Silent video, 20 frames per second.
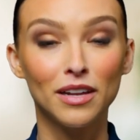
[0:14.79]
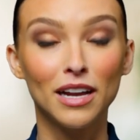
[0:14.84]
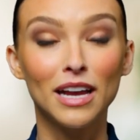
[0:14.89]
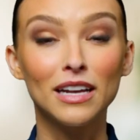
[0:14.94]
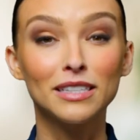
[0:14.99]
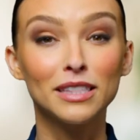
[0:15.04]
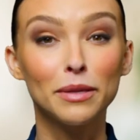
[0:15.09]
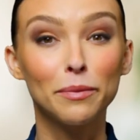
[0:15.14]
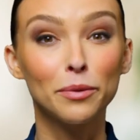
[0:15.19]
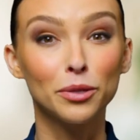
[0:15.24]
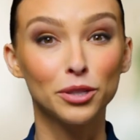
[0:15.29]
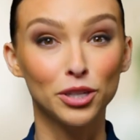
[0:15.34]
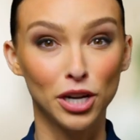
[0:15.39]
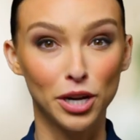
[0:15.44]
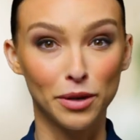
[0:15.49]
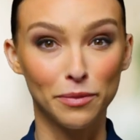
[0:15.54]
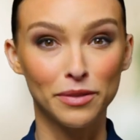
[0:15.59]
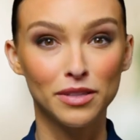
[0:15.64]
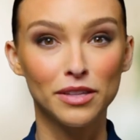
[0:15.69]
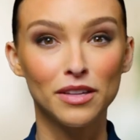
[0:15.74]
In simple
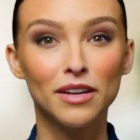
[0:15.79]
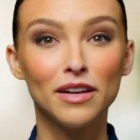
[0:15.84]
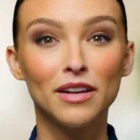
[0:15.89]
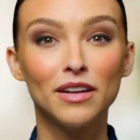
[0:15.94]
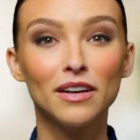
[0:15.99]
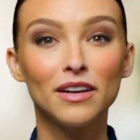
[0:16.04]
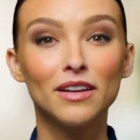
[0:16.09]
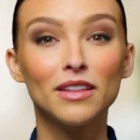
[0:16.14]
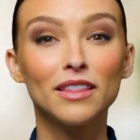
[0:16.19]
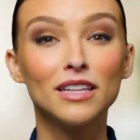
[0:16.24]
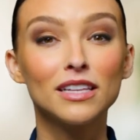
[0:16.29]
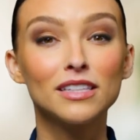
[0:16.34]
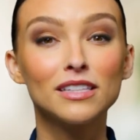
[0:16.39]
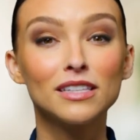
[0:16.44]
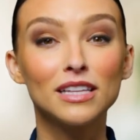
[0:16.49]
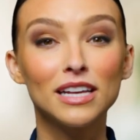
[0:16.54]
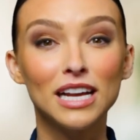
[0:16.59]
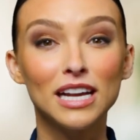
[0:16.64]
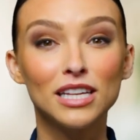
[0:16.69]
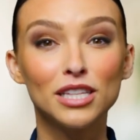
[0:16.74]
terms, this is
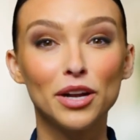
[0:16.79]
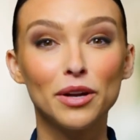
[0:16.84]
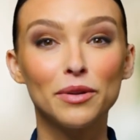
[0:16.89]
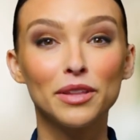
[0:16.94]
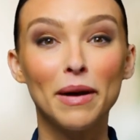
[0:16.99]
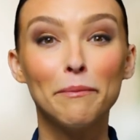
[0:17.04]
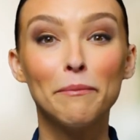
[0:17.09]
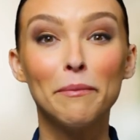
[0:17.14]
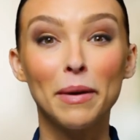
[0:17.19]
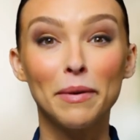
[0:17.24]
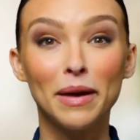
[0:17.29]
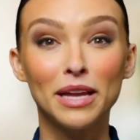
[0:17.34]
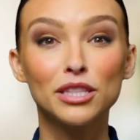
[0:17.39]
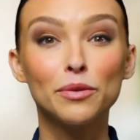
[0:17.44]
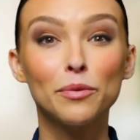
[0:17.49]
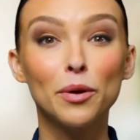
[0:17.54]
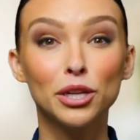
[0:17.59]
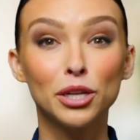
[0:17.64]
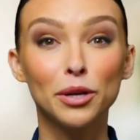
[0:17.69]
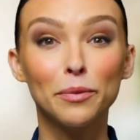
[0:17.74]
a ketone that mimics
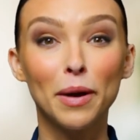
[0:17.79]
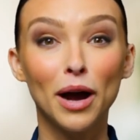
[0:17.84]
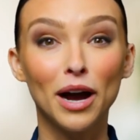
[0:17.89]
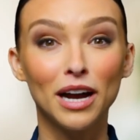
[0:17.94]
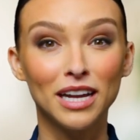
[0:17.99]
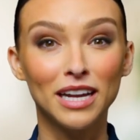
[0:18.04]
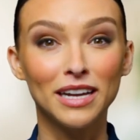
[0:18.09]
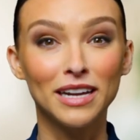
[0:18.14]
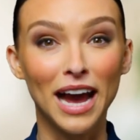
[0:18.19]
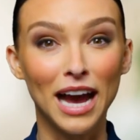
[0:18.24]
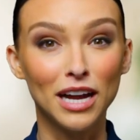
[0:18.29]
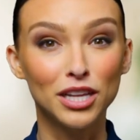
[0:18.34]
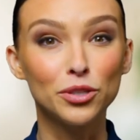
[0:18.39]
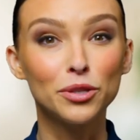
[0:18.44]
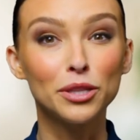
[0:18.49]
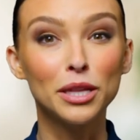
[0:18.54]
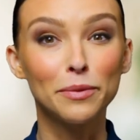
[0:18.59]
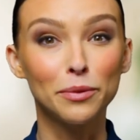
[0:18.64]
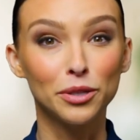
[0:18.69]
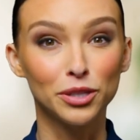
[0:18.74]
what your body
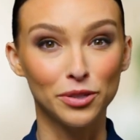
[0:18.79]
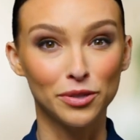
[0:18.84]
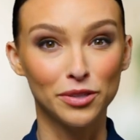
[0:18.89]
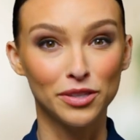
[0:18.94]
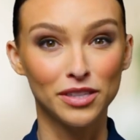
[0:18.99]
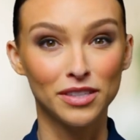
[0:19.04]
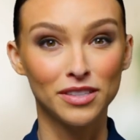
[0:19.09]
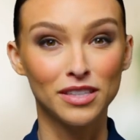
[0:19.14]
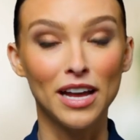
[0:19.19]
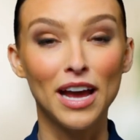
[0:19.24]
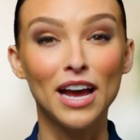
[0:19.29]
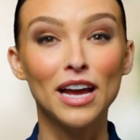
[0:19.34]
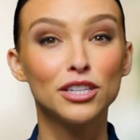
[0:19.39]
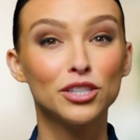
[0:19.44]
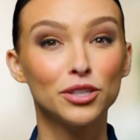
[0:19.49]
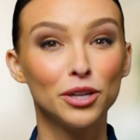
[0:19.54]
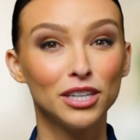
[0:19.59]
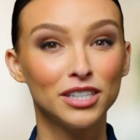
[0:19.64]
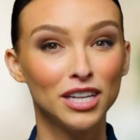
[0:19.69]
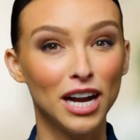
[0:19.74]
naturally produces
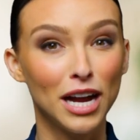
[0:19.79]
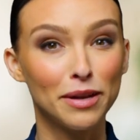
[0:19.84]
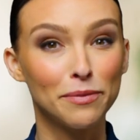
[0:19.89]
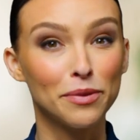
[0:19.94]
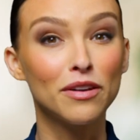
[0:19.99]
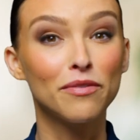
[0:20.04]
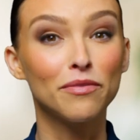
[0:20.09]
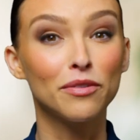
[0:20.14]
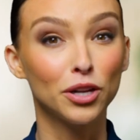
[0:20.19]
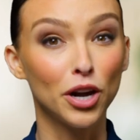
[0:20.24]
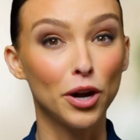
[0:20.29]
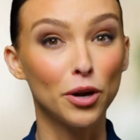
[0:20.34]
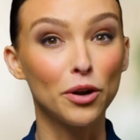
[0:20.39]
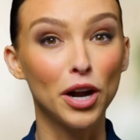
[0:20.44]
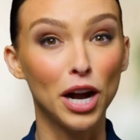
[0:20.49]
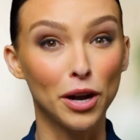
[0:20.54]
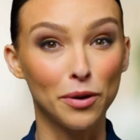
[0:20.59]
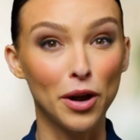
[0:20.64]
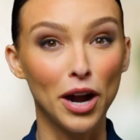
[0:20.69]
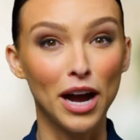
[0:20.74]
during times of low
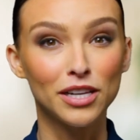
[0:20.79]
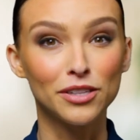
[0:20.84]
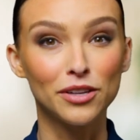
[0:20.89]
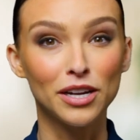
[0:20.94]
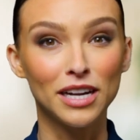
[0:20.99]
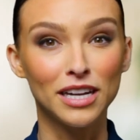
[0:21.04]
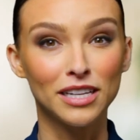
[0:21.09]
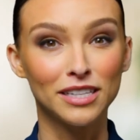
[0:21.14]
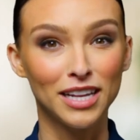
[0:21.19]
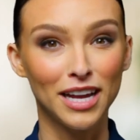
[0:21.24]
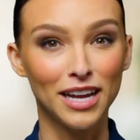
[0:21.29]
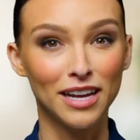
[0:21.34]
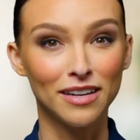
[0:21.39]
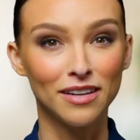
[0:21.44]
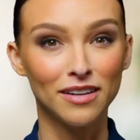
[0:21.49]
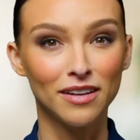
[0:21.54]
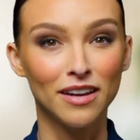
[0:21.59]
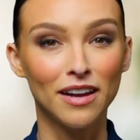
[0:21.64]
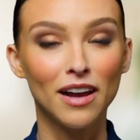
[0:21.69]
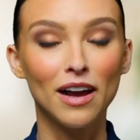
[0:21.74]
carbohydrate intake,
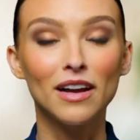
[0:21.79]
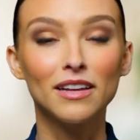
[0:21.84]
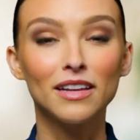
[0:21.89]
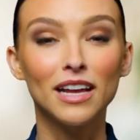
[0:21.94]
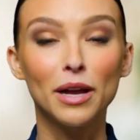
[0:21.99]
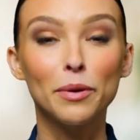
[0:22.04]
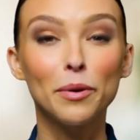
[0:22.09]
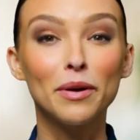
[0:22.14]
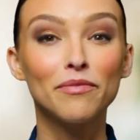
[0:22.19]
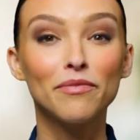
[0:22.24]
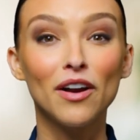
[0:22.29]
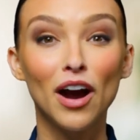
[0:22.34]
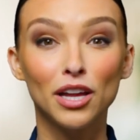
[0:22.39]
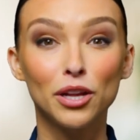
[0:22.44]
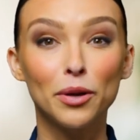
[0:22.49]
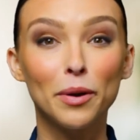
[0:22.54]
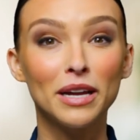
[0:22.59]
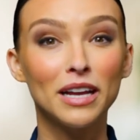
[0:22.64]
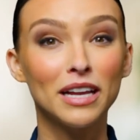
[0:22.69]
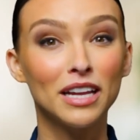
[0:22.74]
like when
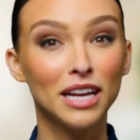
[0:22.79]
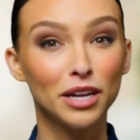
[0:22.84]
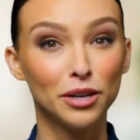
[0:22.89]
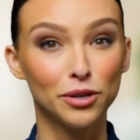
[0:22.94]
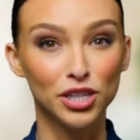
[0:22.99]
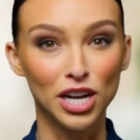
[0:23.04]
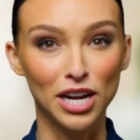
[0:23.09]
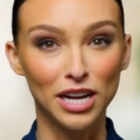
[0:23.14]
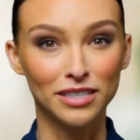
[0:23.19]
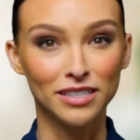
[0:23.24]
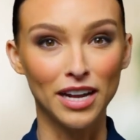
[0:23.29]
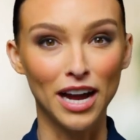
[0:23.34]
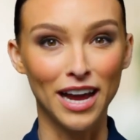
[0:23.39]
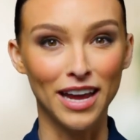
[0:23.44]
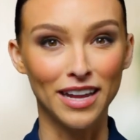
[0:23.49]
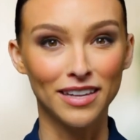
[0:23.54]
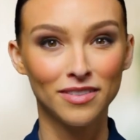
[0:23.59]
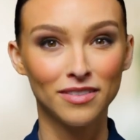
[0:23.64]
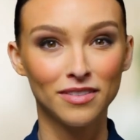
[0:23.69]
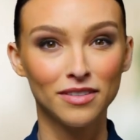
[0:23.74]
following a ketogenic
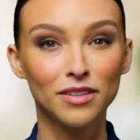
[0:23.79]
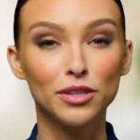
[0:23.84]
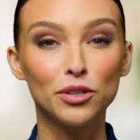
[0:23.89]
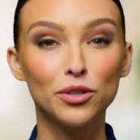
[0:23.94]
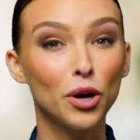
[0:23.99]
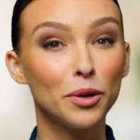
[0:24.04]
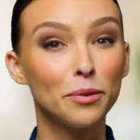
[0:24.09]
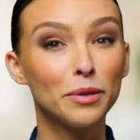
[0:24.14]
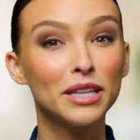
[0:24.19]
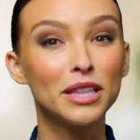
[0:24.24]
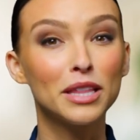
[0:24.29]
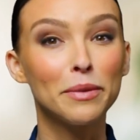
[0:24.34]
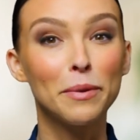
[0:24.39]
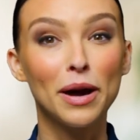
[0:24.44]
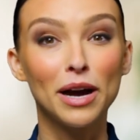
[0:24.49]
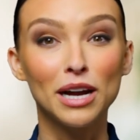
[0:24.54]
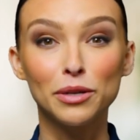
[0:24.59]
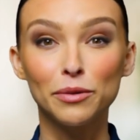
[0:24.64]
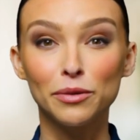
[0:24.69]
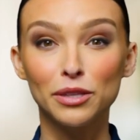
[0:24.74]
diet. Normally, the
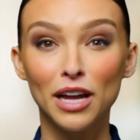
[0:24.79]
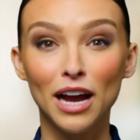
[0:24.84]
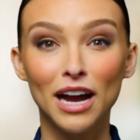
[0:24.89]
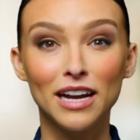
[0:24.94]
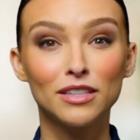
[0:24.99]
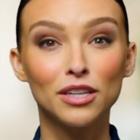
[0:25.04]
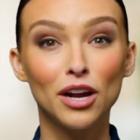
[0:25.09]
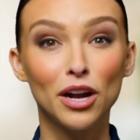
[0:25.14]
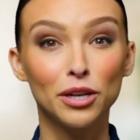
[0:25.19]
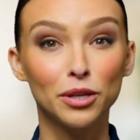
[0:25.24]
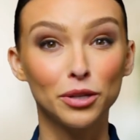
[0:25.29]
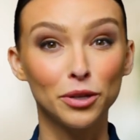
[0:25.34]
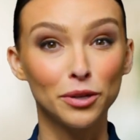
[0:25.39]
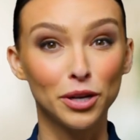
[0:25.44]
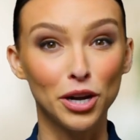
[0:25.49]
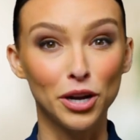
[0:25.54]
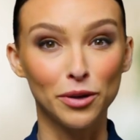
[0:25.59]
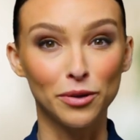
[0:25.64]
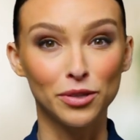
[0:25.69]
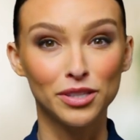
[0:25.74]
body relies on
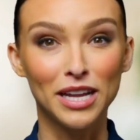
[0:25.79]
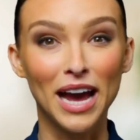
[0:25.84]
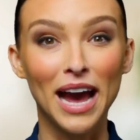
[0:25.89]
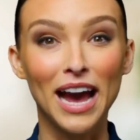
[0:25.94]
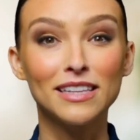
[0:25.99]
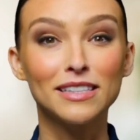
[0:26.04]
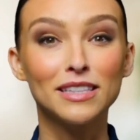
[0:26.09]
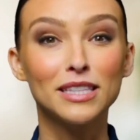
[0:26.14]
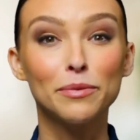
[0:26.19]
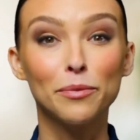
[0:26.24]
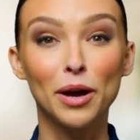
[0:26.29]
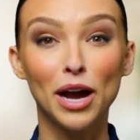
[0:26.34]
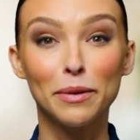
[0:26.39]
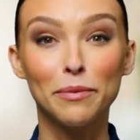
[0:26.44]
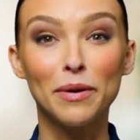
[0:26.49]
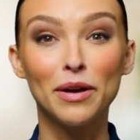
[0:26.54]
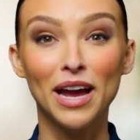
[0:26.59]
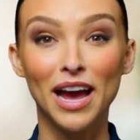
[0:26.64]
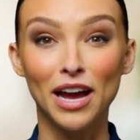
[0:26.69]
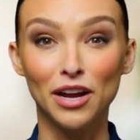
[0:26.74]
glucose as its
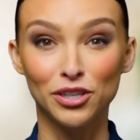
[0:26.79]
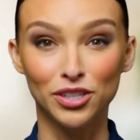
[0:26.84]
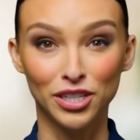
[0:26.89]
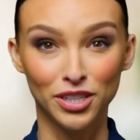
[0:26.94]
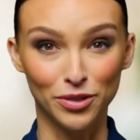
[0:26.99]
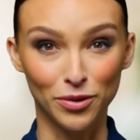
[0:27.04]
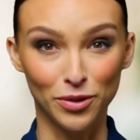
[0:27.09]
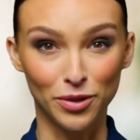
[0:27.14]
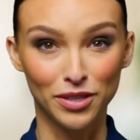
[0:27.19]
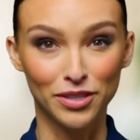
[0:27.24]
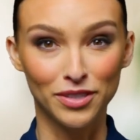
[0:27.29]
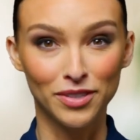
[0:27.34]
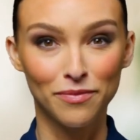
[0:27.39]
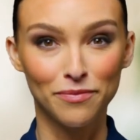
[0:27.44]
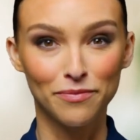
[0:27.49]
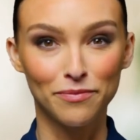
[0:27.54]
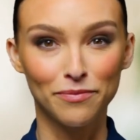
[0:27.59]
primary energy source.